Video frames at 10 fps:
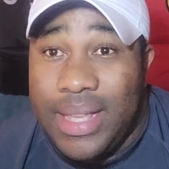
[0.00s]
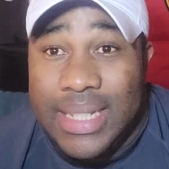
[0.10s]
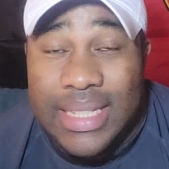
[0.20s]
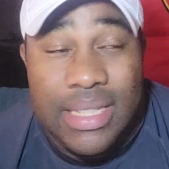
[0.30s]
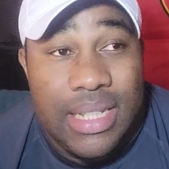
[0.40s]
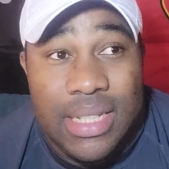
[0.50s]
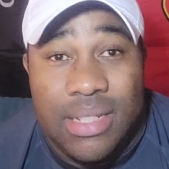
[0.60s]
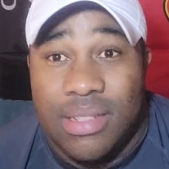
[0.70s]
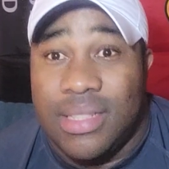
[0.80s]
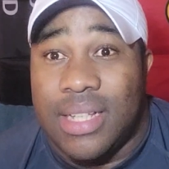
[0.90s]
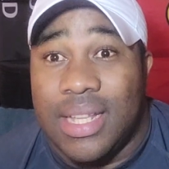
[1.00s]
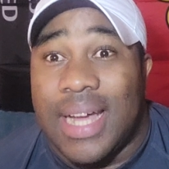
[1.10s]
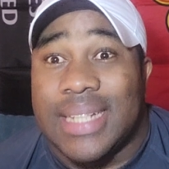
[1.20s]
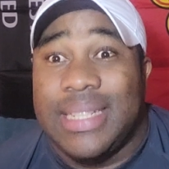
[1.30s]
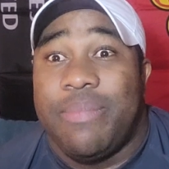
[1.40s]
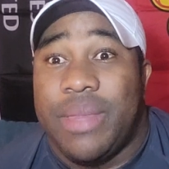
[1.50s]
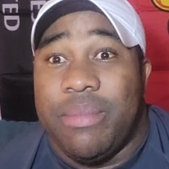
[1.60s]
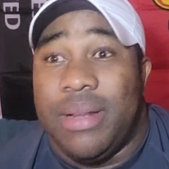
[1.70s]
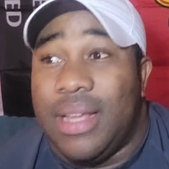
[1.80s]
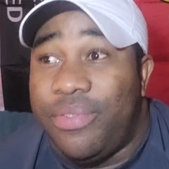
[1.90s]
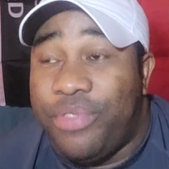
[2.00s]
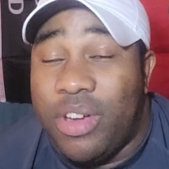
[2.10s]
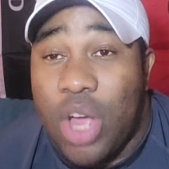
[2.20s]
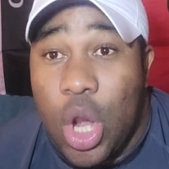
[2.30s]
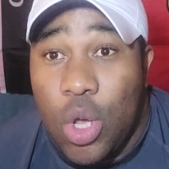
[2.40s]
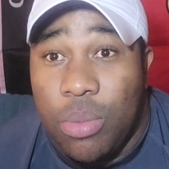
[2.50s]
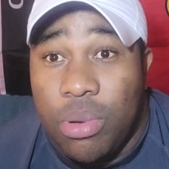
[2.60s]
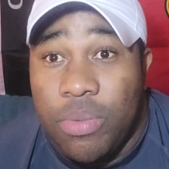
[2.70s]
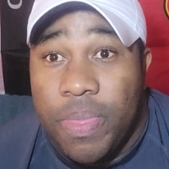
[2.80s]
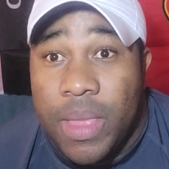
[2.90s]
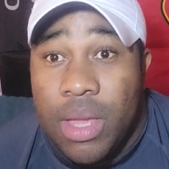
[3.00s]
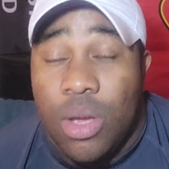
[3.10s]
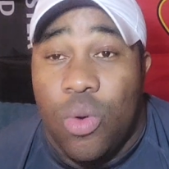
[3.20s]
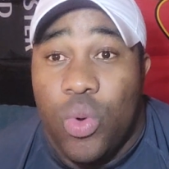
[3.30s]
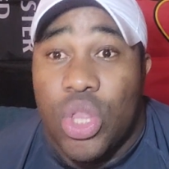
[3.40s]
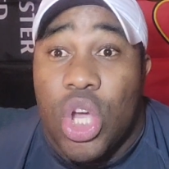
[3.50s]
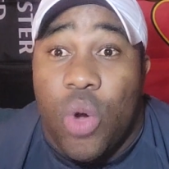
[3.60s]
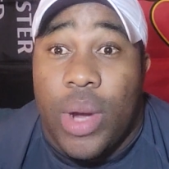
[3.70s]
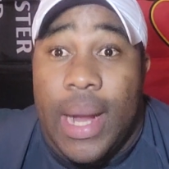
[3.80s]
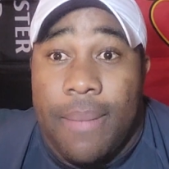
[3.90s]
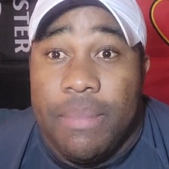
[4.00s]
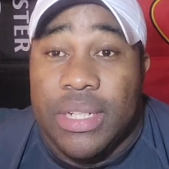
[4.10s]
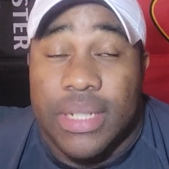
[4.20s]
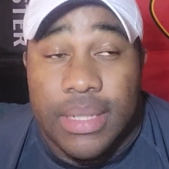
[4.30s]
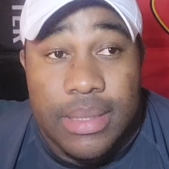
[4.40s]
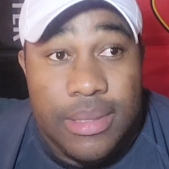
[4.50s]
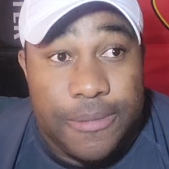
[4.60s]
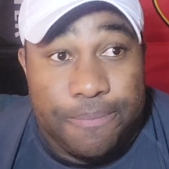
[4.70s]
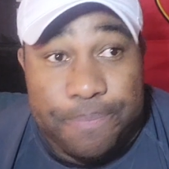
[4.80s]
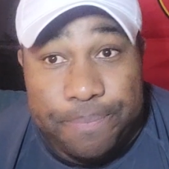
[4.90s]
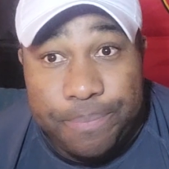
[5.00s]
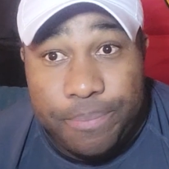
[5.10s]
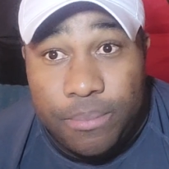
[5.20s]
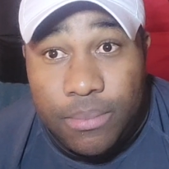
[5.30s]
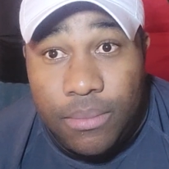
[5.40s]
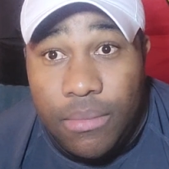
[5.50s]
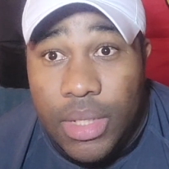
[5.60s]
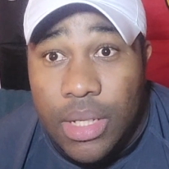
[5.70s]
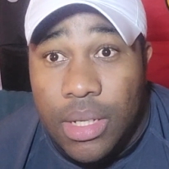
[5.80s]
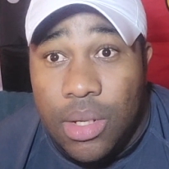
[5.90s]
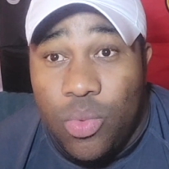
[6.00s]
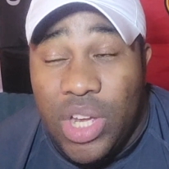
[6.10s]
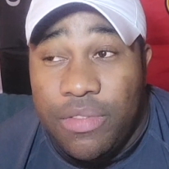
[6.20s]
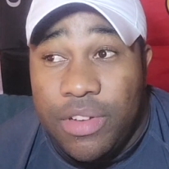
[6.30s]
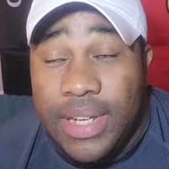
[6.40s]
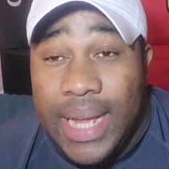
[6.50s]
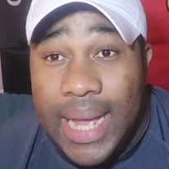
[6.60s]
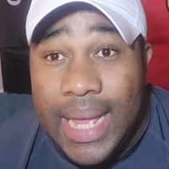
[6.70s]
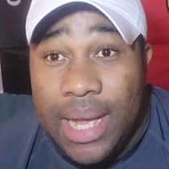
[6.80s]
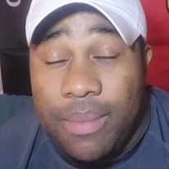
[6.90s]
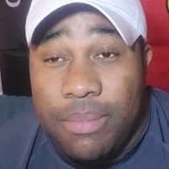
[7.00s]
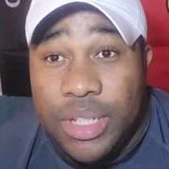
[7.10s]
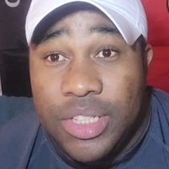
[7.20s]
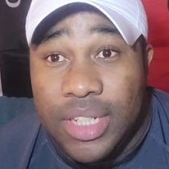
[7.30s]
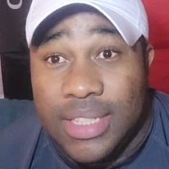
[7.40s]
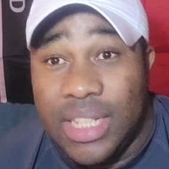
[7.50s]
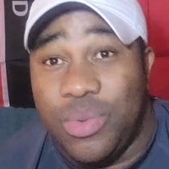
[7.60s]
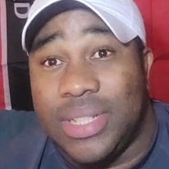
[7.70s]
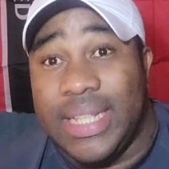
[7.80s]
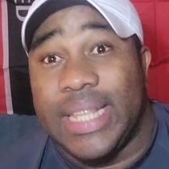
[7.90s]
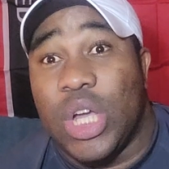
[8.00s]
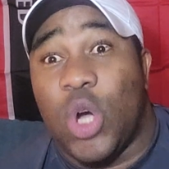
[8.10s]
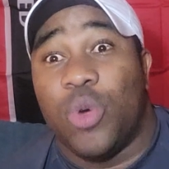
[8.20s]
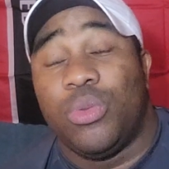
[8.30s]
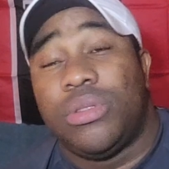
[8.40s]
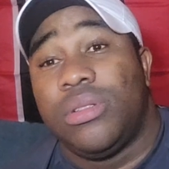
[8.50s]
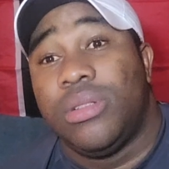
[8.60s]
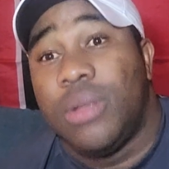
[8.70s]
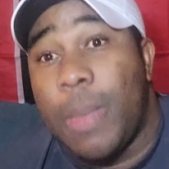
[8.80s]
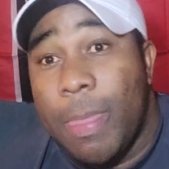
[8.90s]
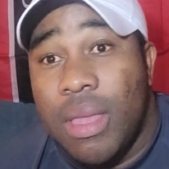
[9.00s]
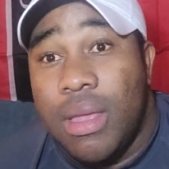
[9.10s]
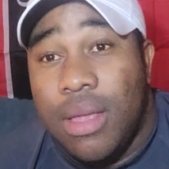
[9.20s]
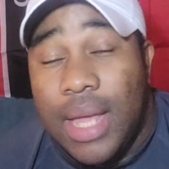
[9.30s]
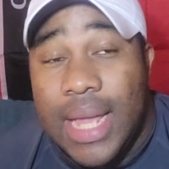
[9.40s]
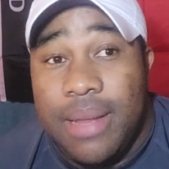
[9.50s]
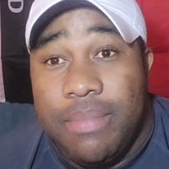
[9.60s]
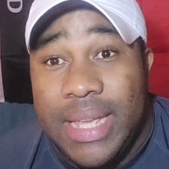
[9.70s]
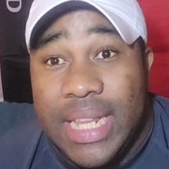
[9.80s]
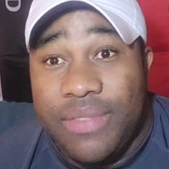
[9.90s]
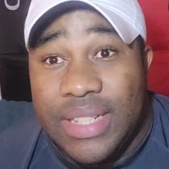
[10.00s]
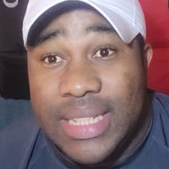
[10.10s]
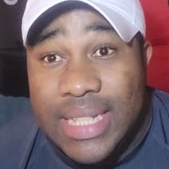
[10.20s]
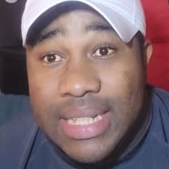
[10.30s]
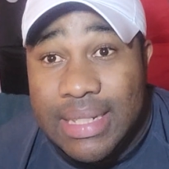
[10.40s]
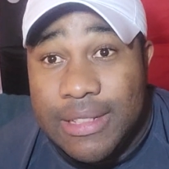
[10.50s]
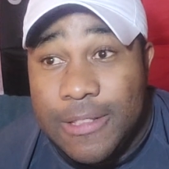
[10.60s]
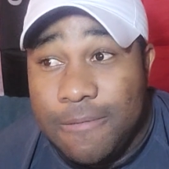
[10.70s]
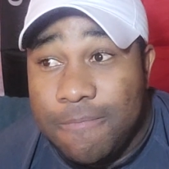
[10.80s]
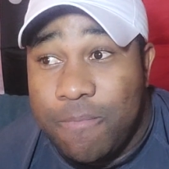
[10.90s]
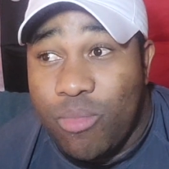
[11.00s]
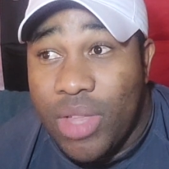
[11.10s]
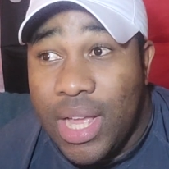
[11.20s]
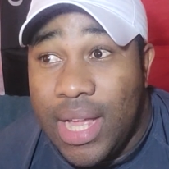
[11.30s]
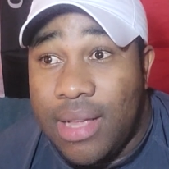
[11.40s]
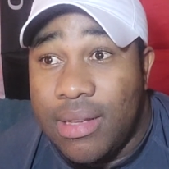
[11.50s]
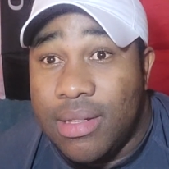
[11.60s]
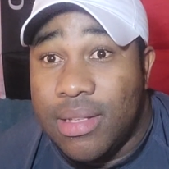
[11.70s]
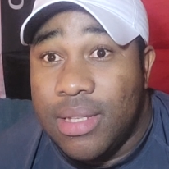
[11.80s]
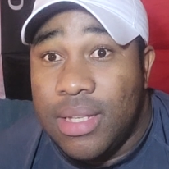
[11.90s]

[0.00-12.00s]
is just not acceptable for a club with our ambitions. We have very high ambitions that we set out at the beginning of the season, and